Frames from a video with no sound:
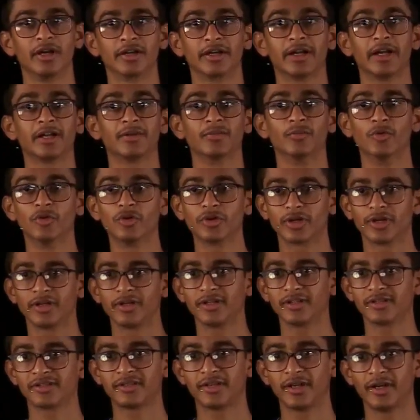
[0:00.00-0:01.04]
get more
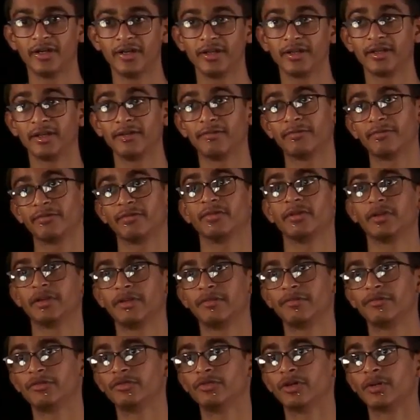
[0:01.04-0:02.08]
understanding
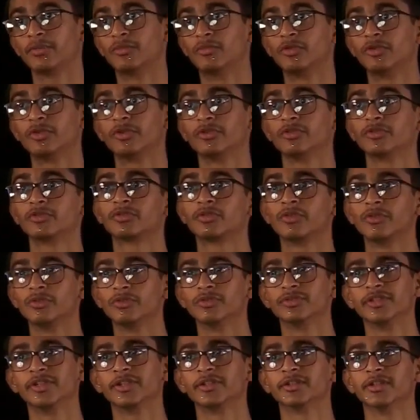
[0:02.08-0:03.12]
if you are more used to
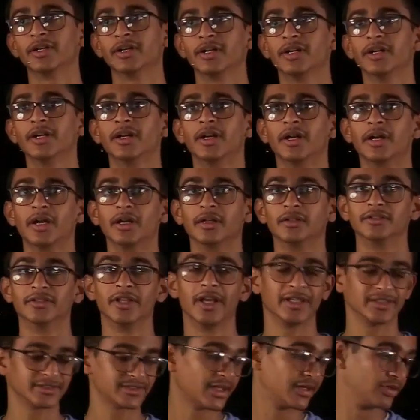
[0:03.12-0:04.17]
using the
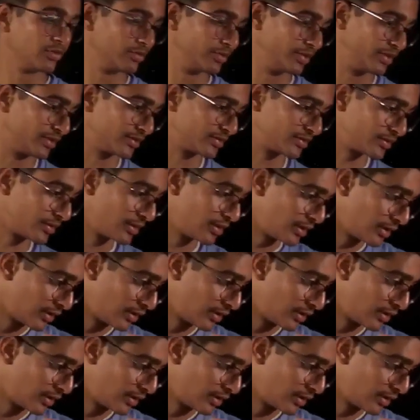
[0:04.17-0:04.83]
SI units.